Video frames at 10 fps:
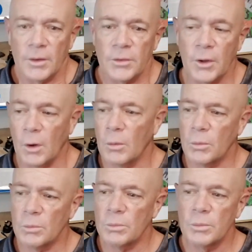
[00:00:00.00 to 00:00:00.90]

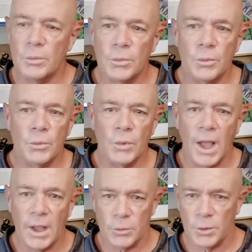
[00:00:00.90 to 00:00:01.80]
So
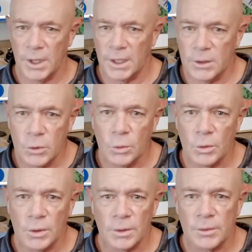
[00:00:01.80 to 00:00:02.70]
as we're getting
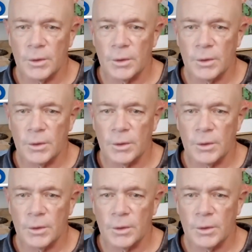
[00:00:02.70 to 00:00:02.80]
cooler,